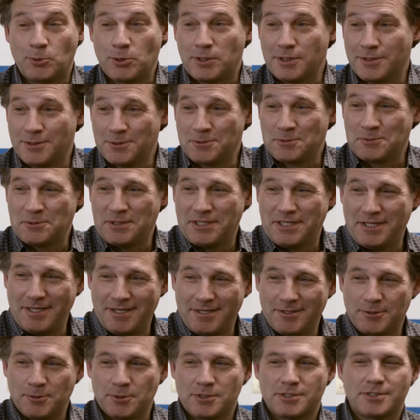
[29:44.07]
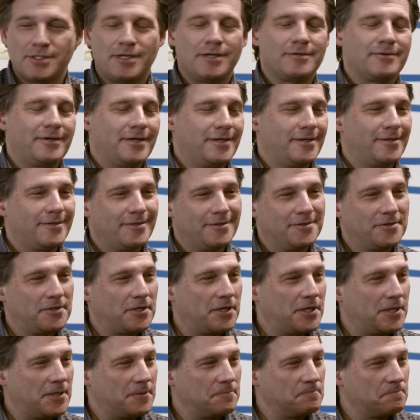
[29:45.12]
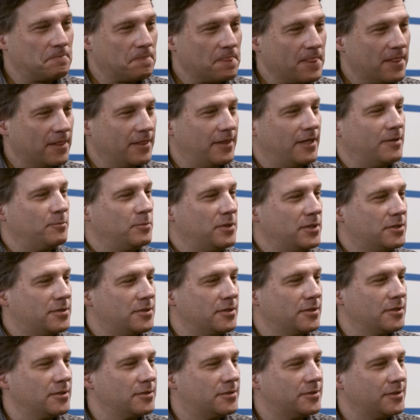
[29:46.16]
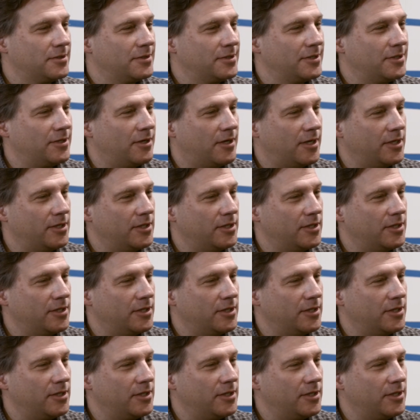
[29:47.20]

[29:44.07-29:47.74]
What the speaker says: hope we can do what we can to accelerate it. Let me turn to the